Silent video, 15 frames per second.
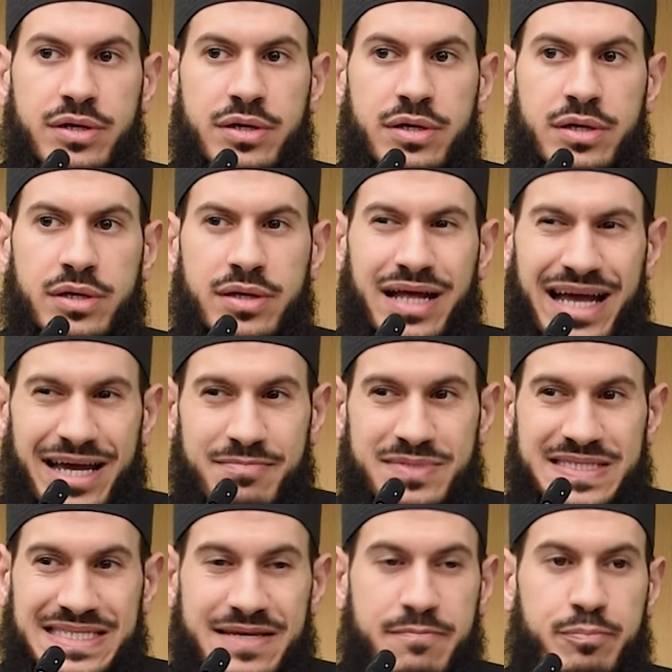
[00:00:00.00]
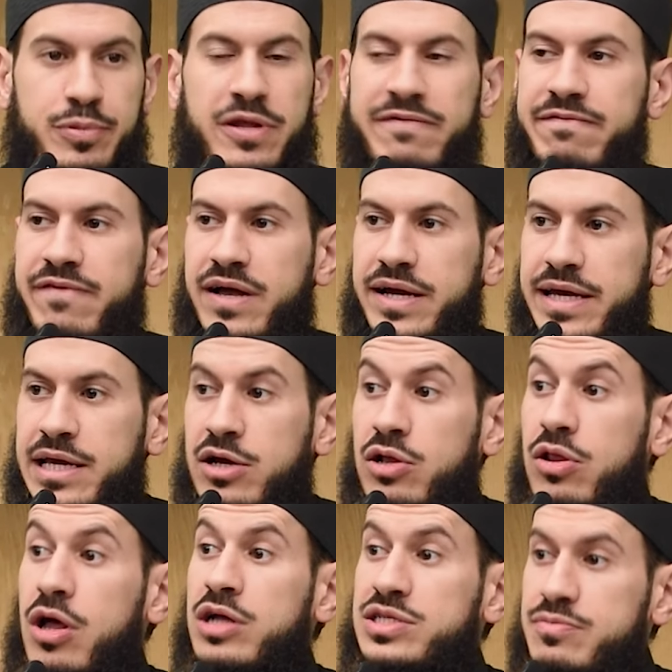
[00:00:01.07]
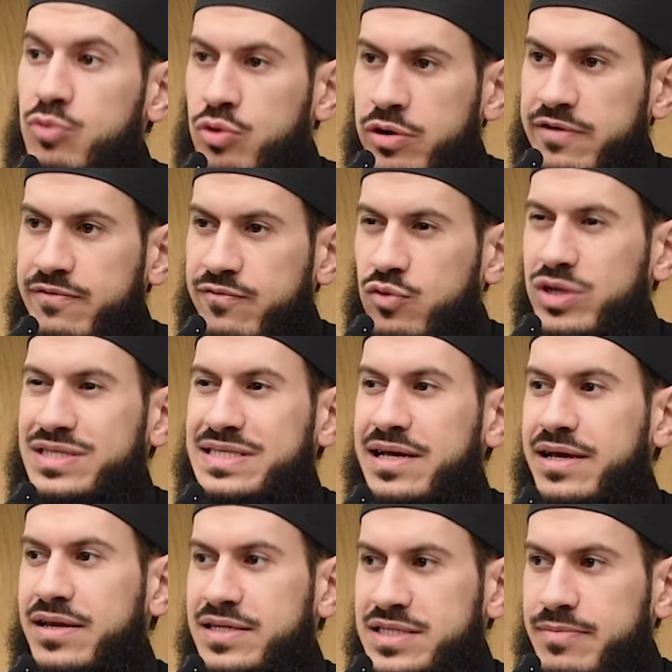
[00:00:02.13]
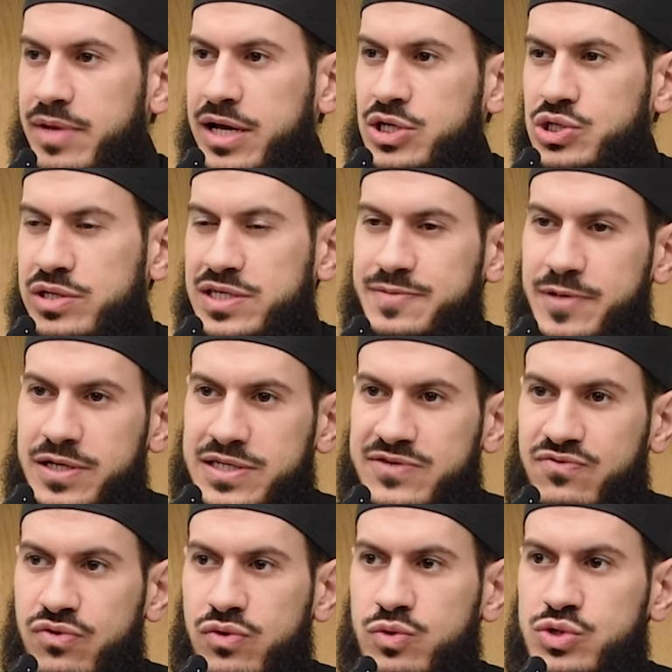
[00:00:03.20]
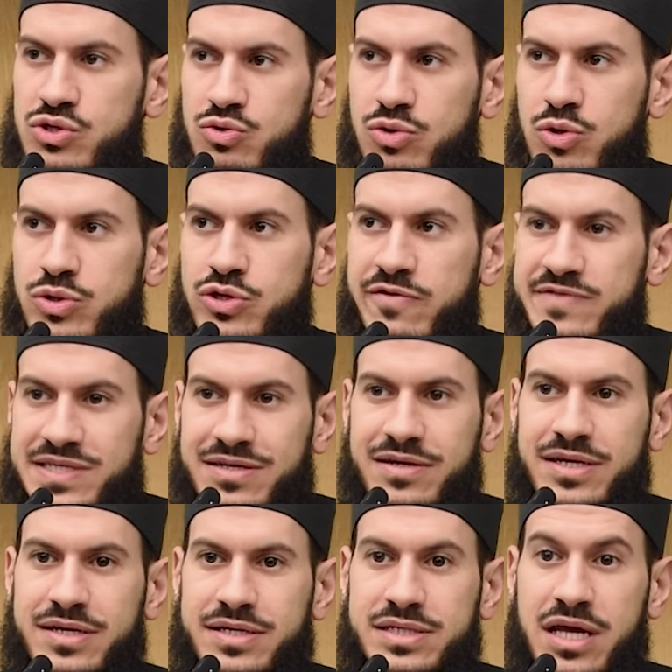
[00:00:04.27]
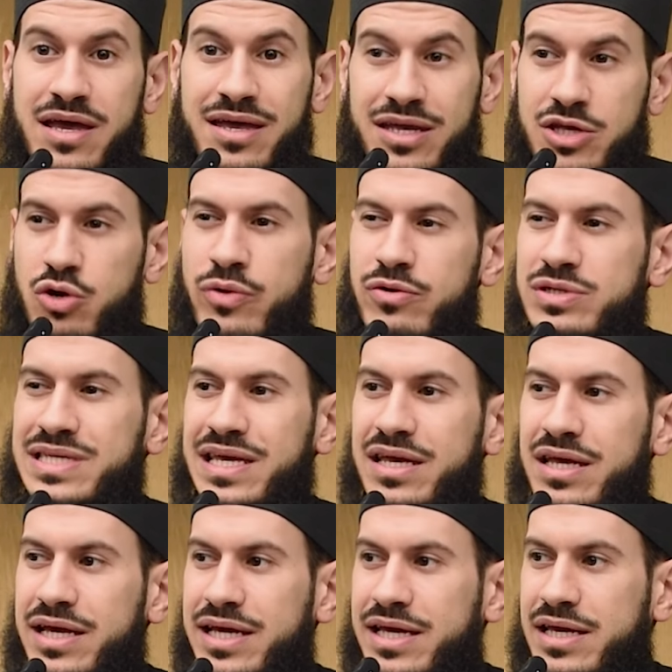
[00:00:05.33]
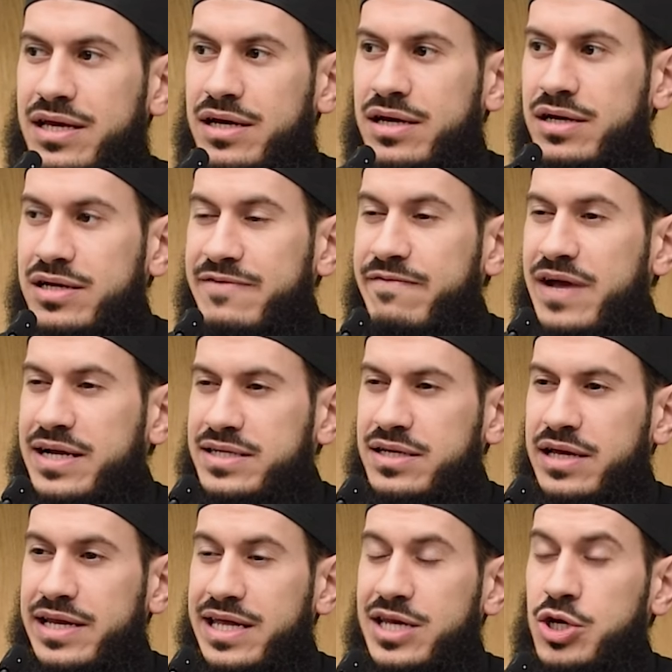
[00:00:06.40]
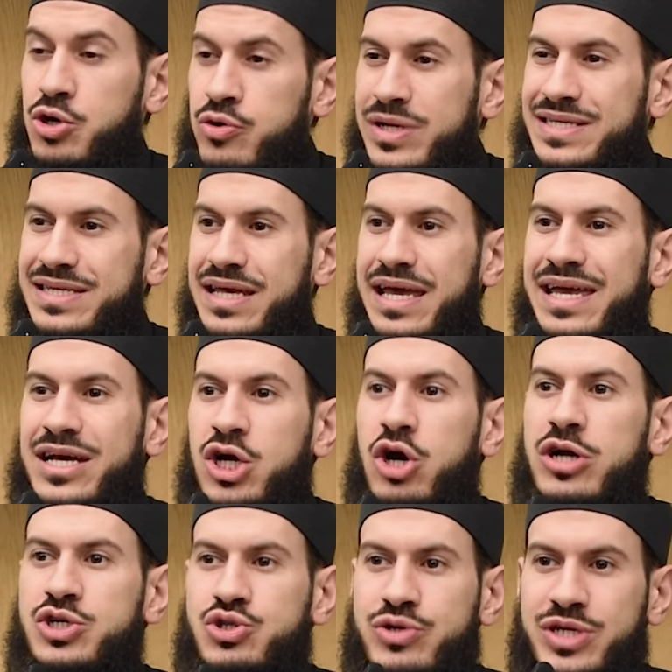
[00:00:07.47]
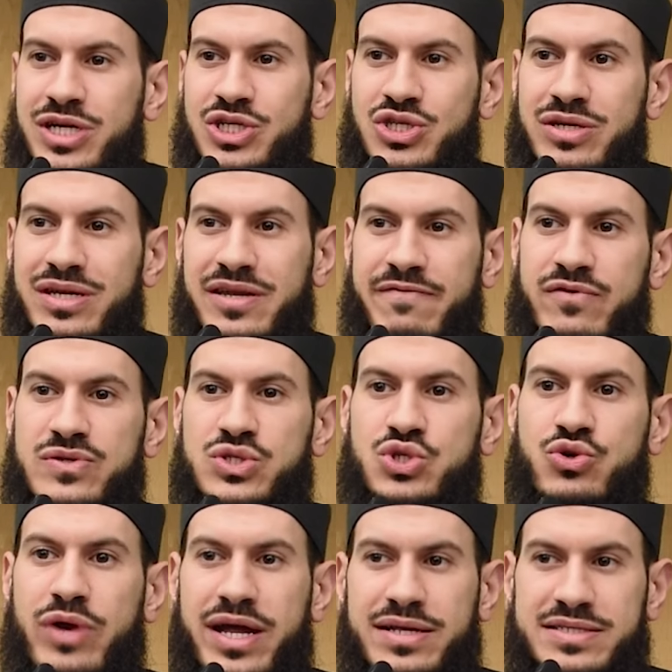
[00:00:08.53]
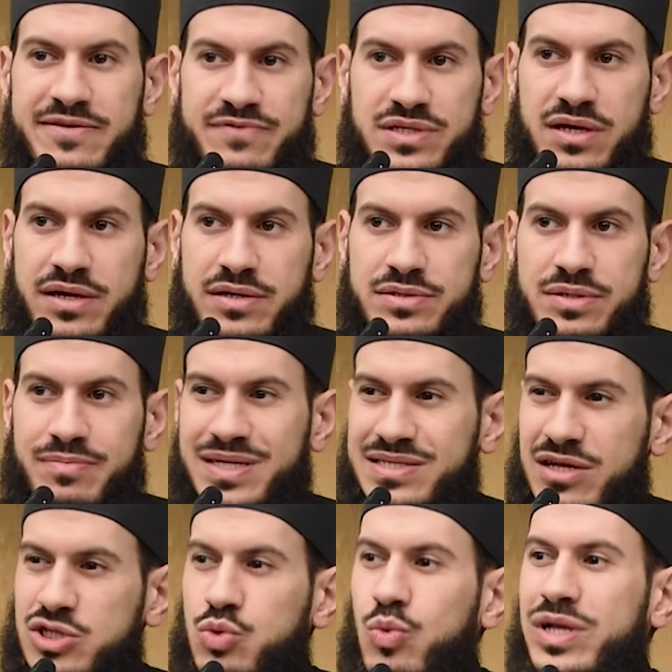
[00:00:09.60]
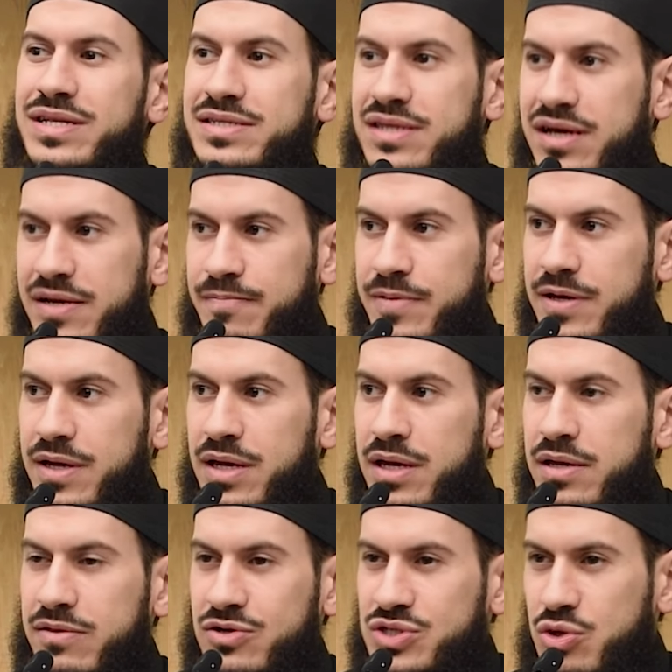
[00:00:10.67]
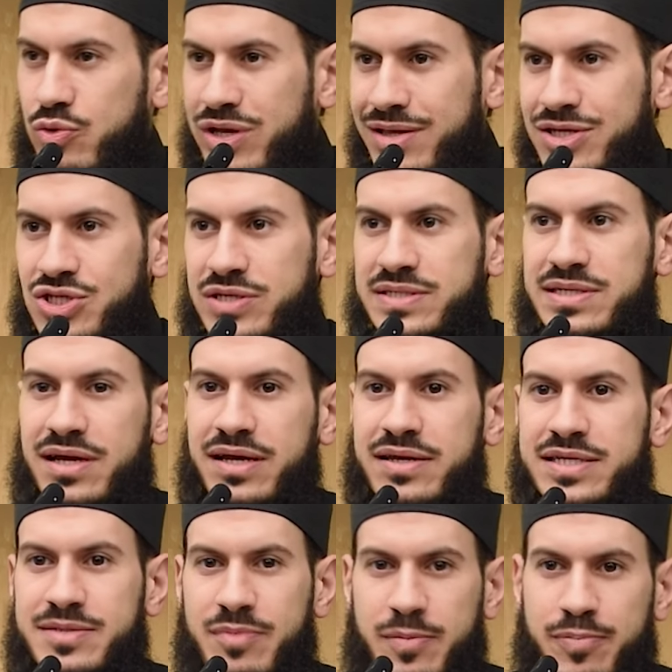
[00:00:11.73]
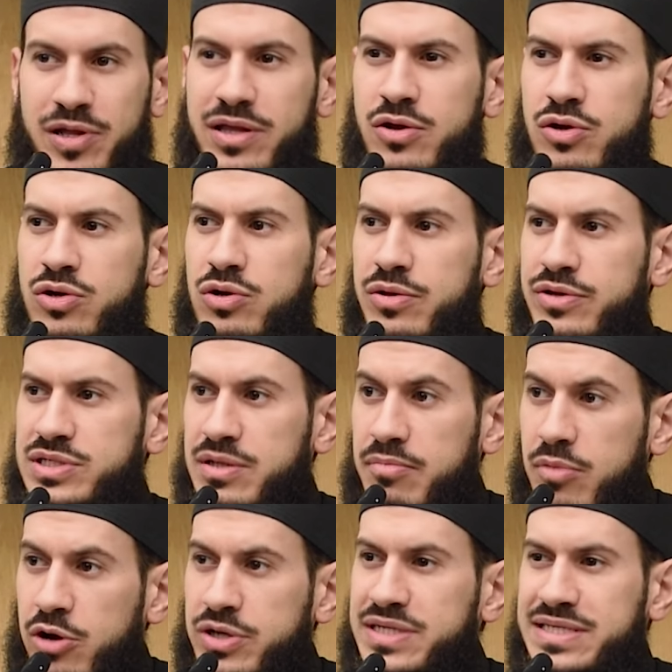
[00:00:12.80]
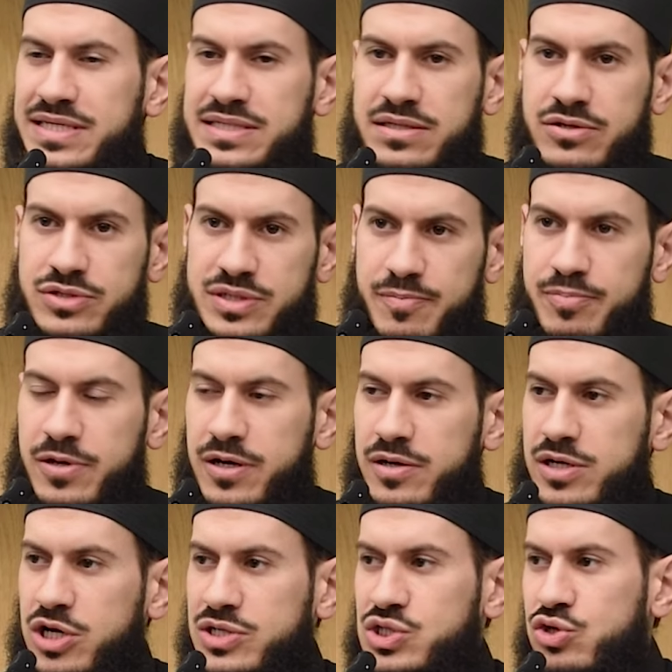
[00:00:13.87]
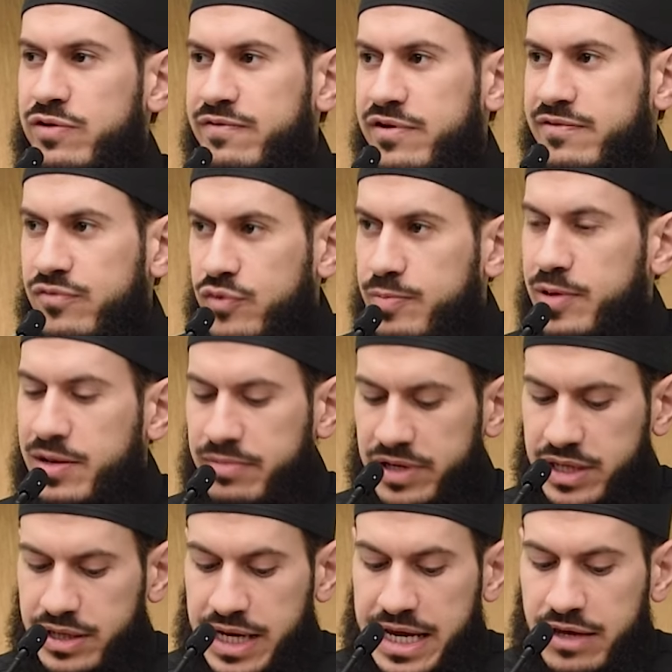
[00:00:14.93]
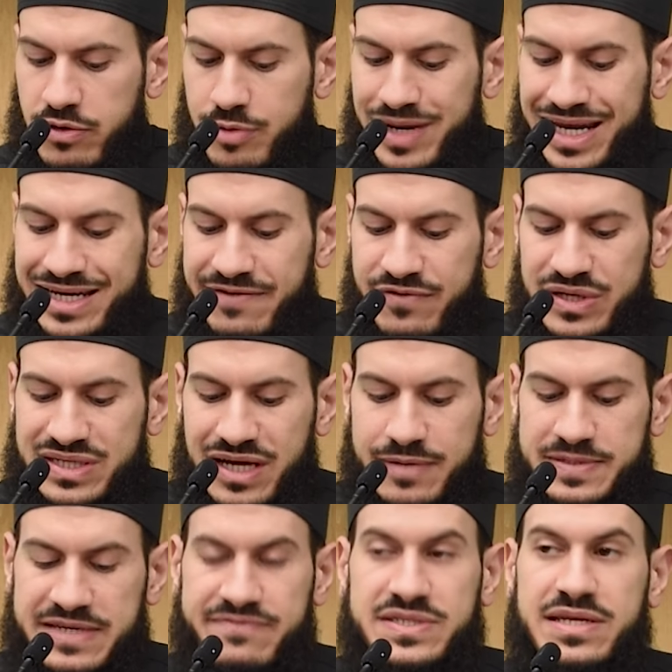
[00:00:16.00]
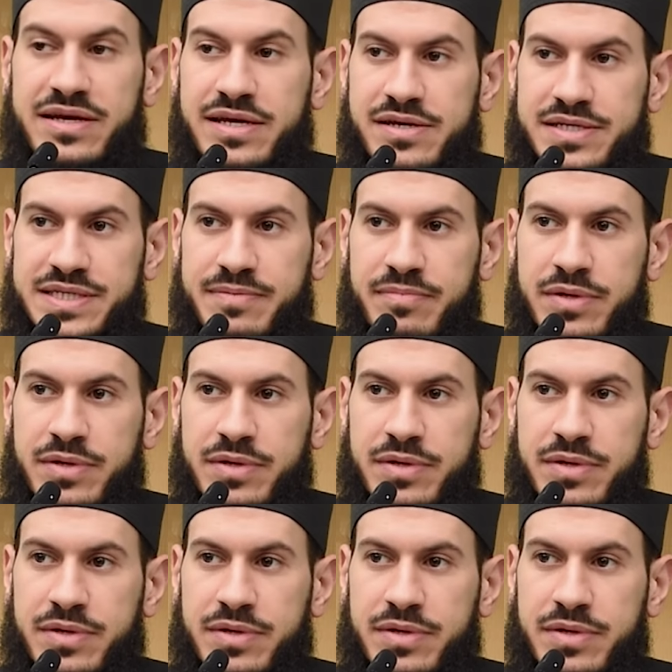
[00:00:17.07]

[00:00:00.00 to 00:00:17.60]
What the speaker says: I'm simplifying a lot more of what Zionism actually is, because for those who know and you've studied it, you know there's an inherent contradiction in different strands of Zionism. It's not one type. There's a religious Zionism, a political, there's a Marxist, there's a conservative, a Republican. There are many different types of Zionism.